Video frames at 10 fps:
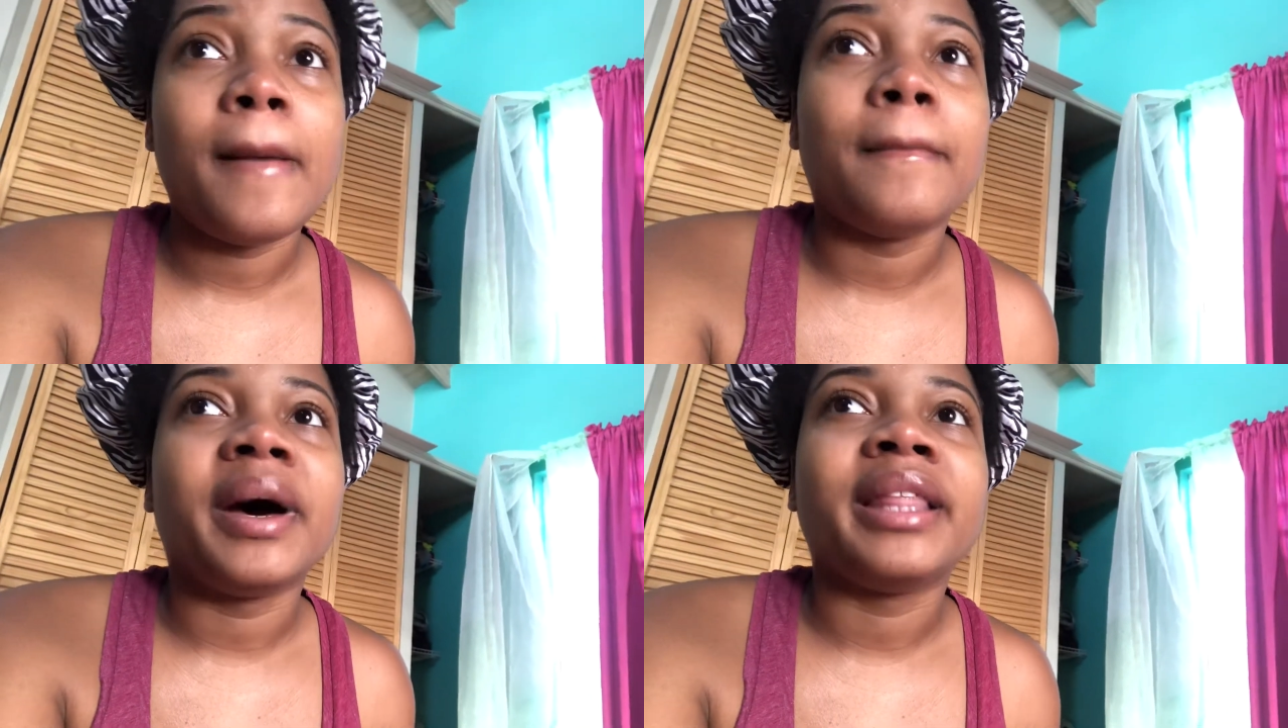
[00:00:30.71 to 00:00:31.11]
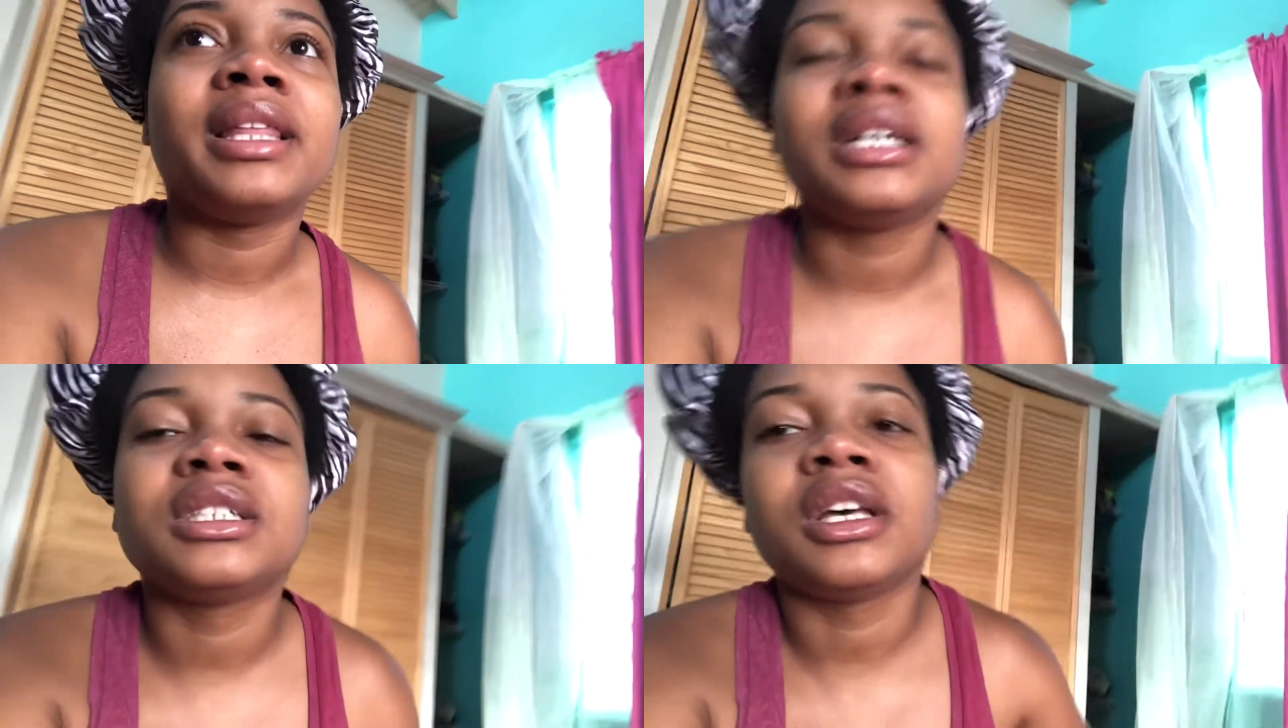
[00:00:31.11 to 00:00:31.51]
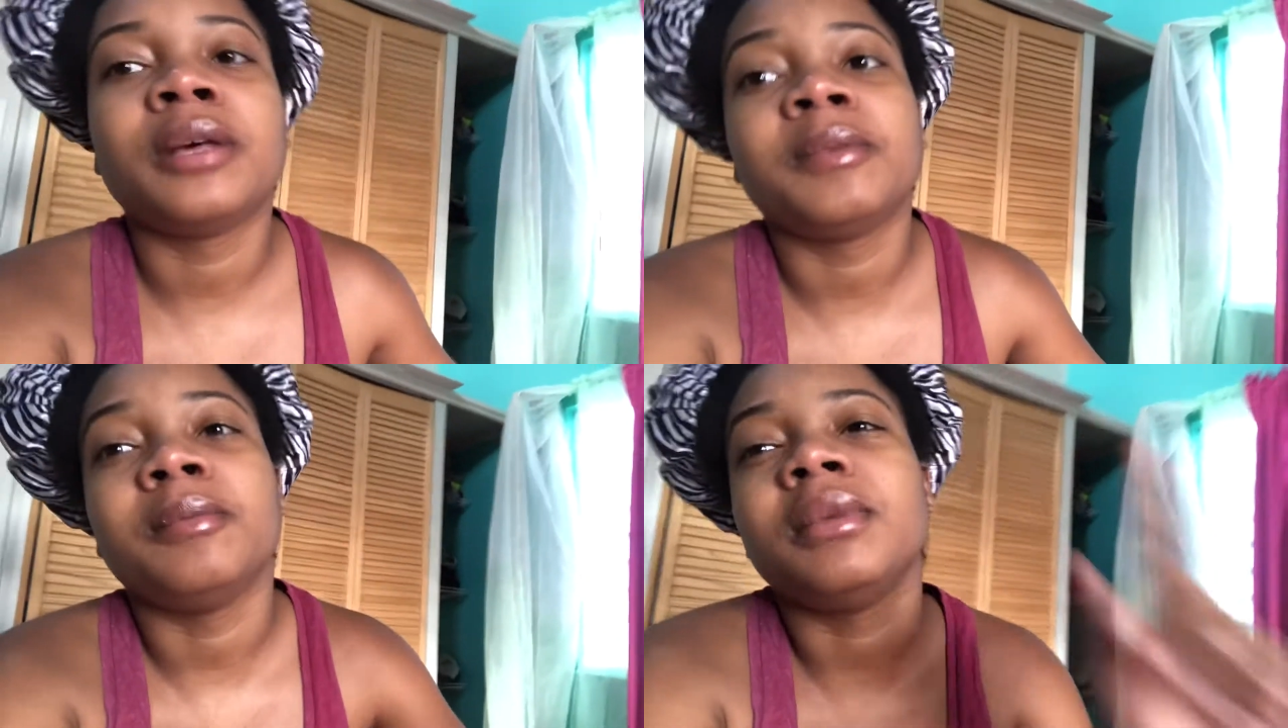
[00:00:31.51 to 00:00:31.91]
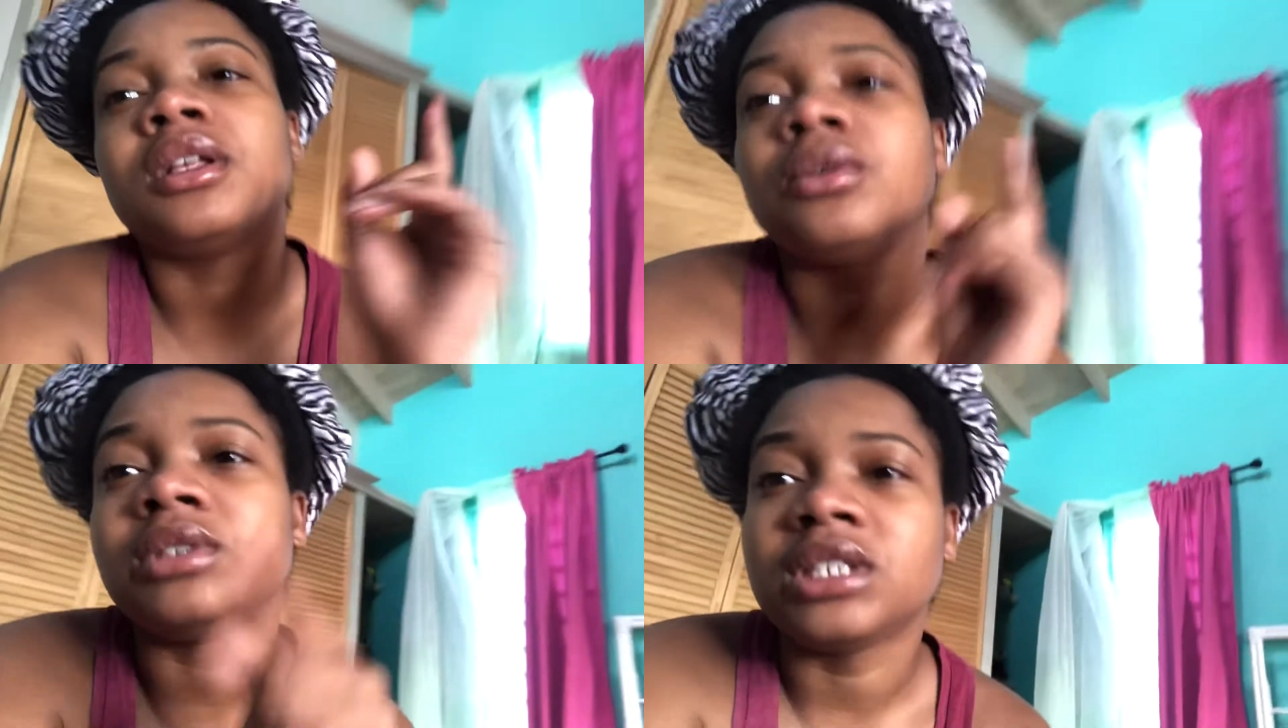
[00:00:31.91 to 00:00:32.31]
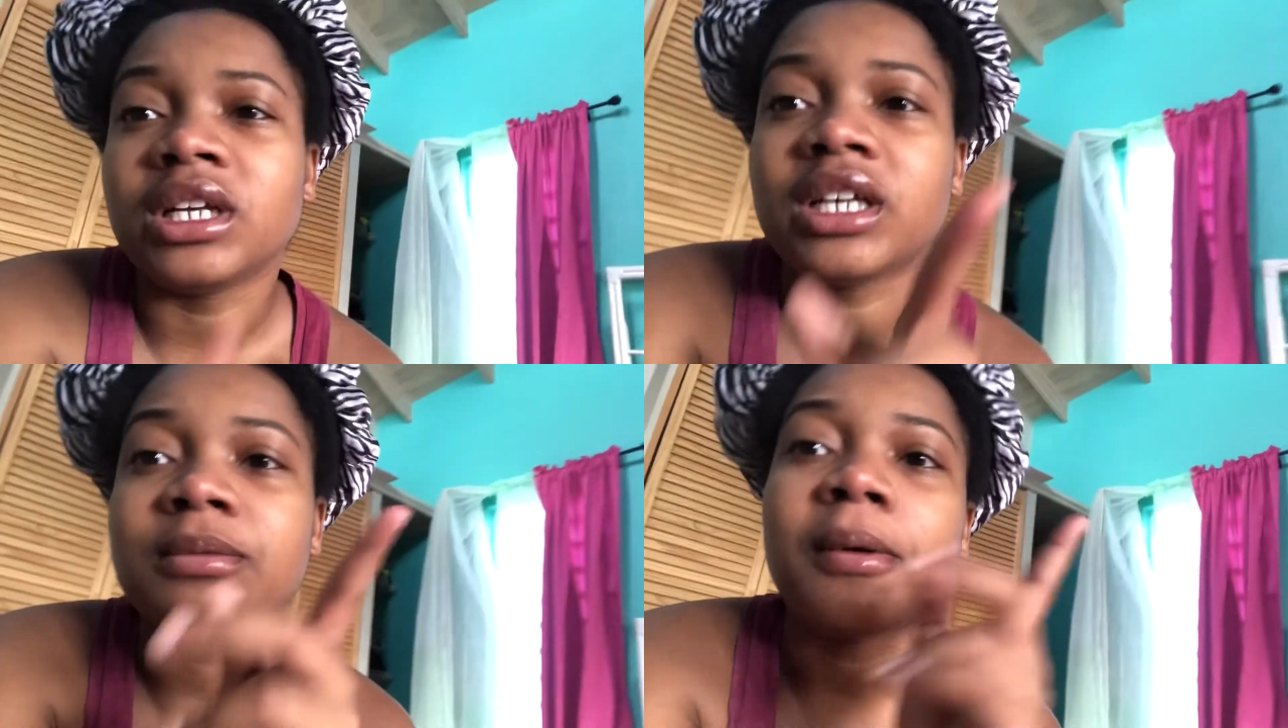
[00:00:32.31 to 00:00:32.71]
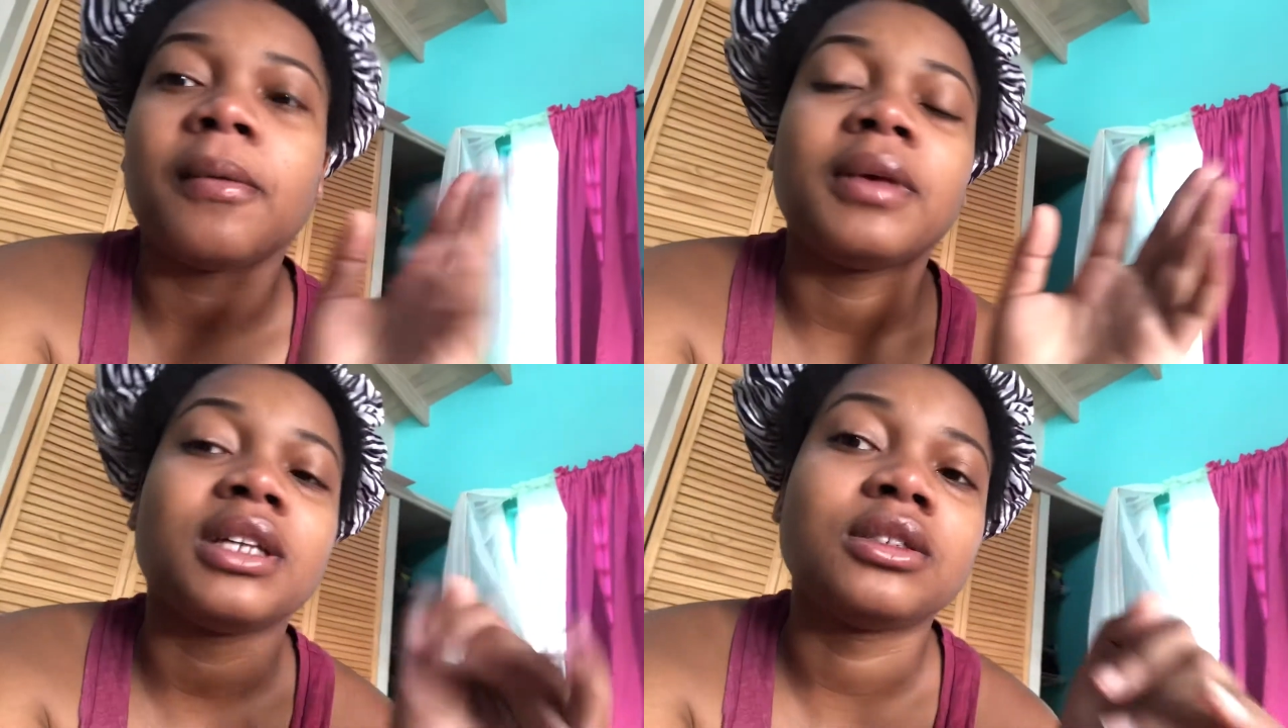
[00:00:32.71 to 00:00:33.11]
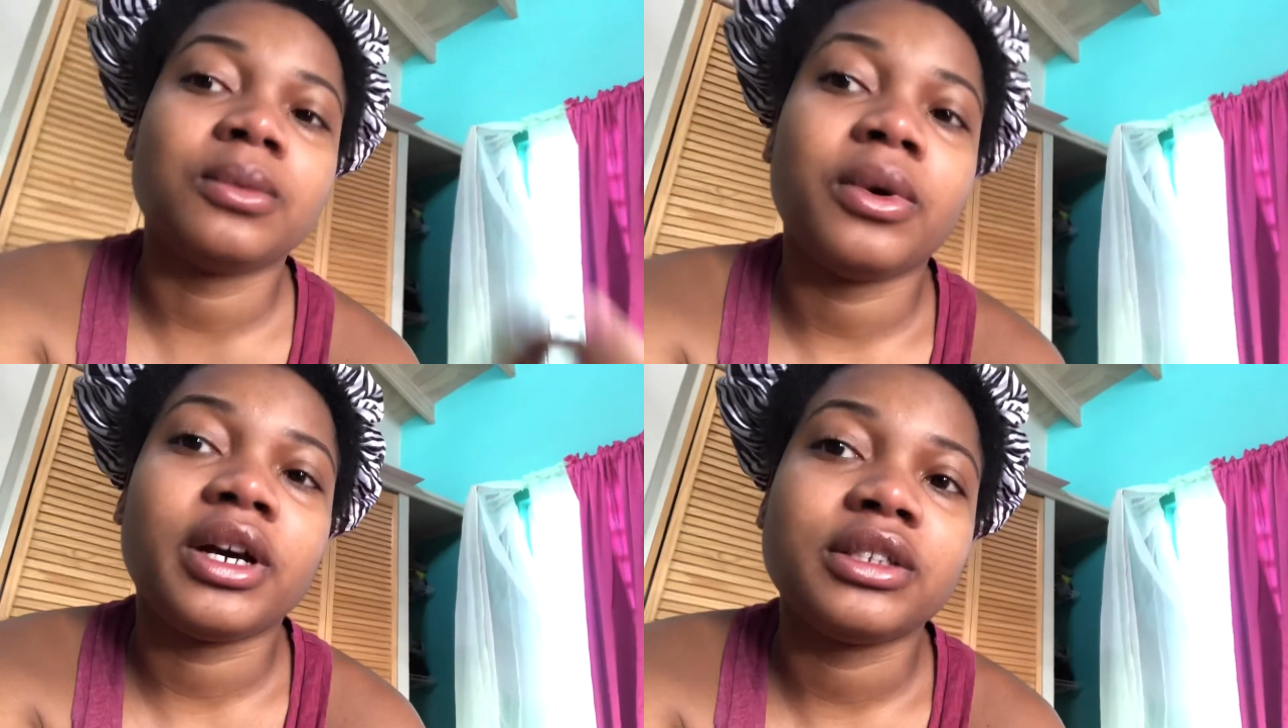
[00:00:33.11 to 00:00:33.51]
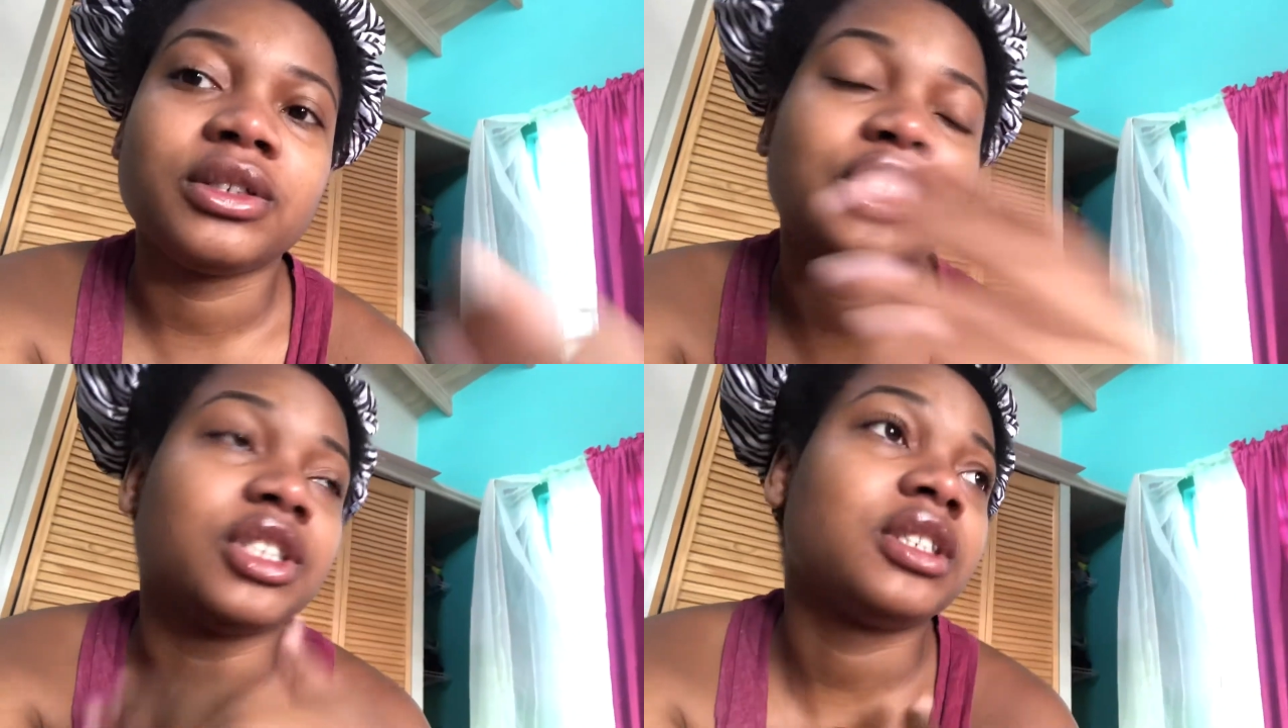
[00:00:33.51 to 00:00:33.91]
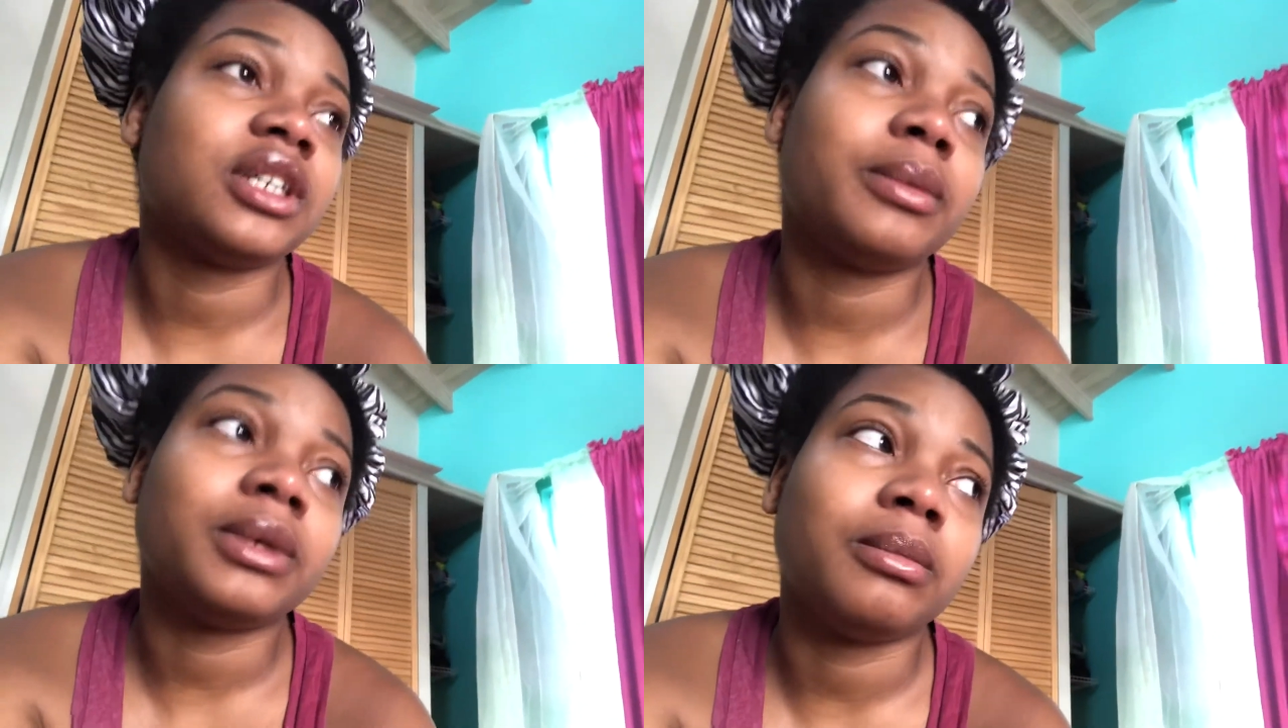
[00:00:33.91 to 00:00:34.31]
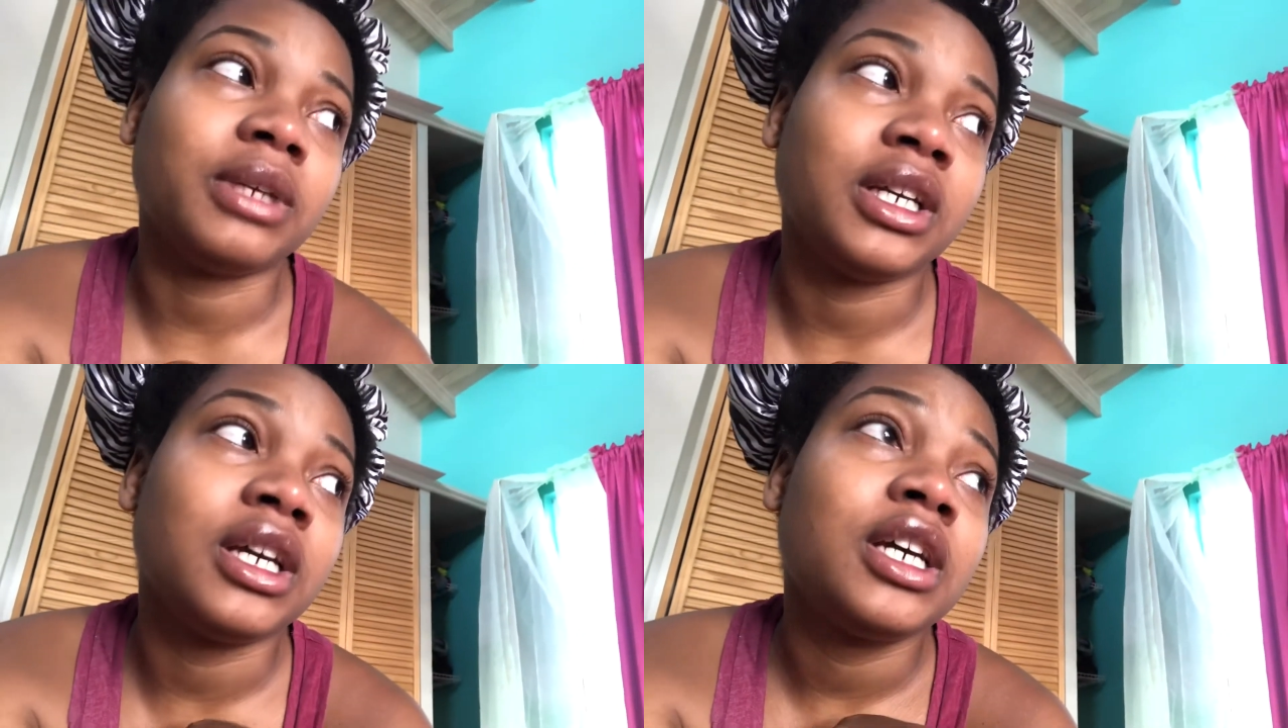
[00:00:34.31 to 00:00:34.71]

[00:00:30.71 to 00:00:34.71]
But I think it's going to be me alone today because my mommy has to work. So it's just going to be me.